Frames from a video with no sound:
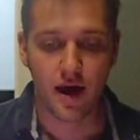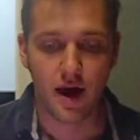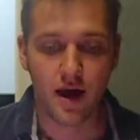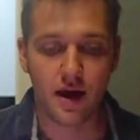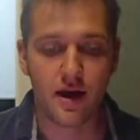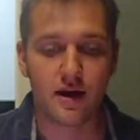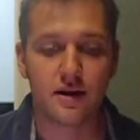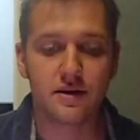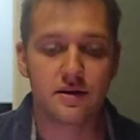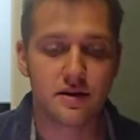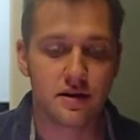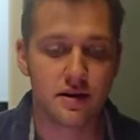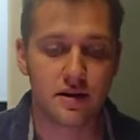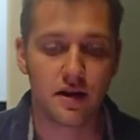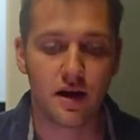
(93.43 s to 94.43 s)
And
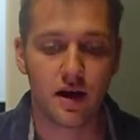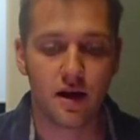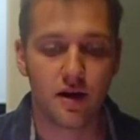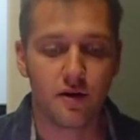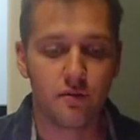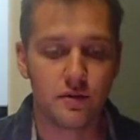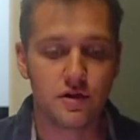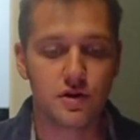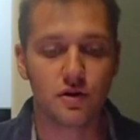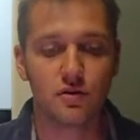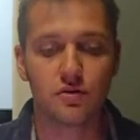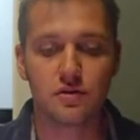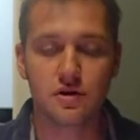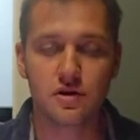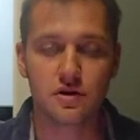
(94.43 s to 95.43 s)

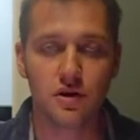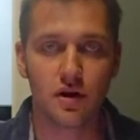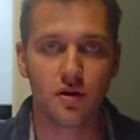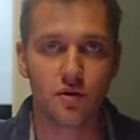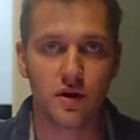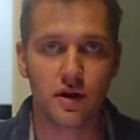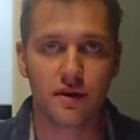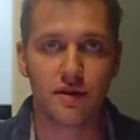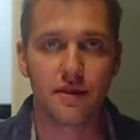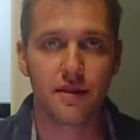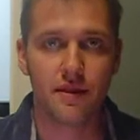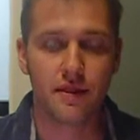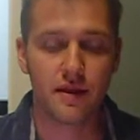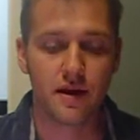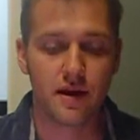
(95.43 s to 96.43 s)
so to start with
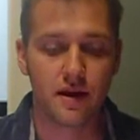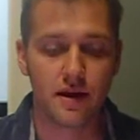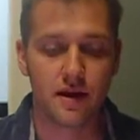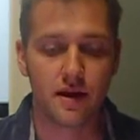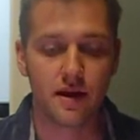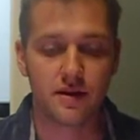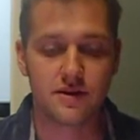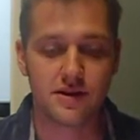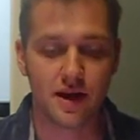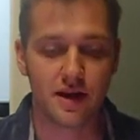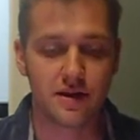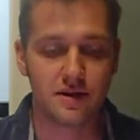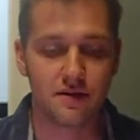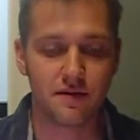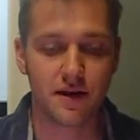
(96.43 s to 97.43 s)
the
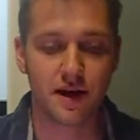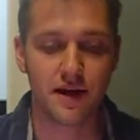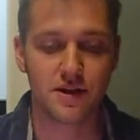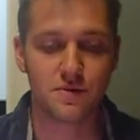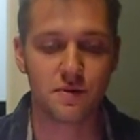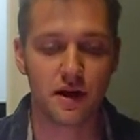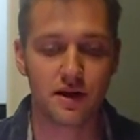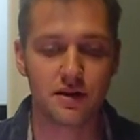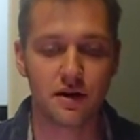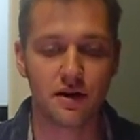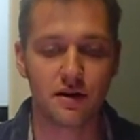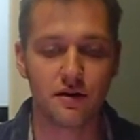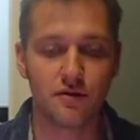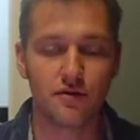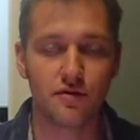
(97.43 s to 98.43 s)
scientific aspect
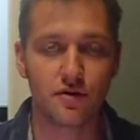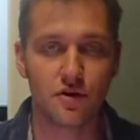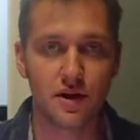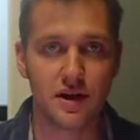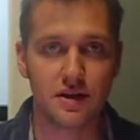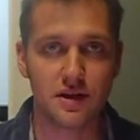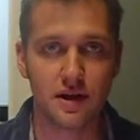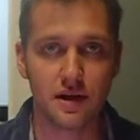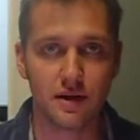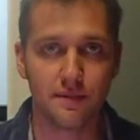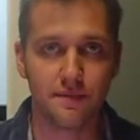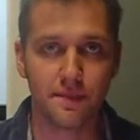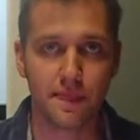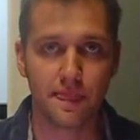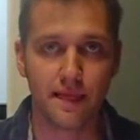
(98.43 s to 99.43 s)
of
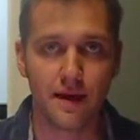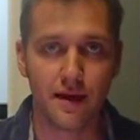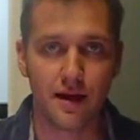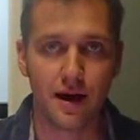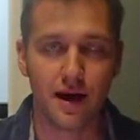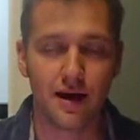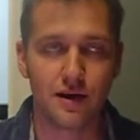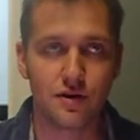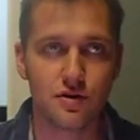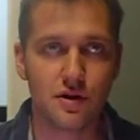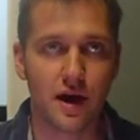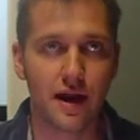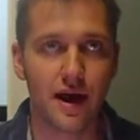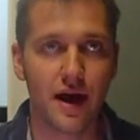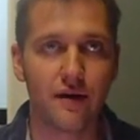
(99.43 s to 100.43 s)
creatine, you
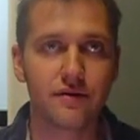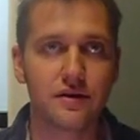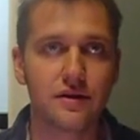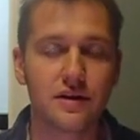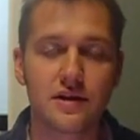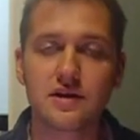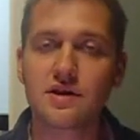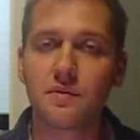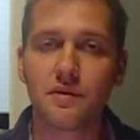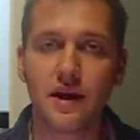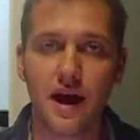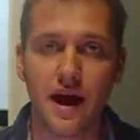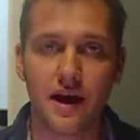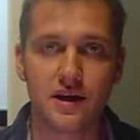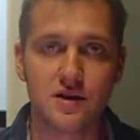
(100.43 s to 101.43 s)
kind of have to look at some of
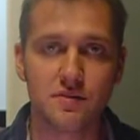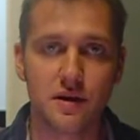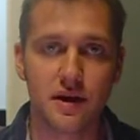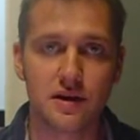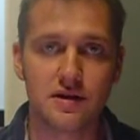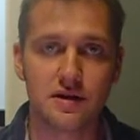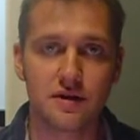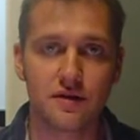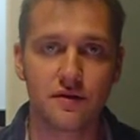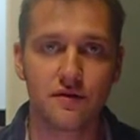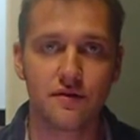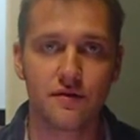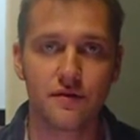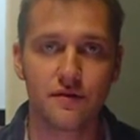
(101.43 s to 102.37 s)
the aspects of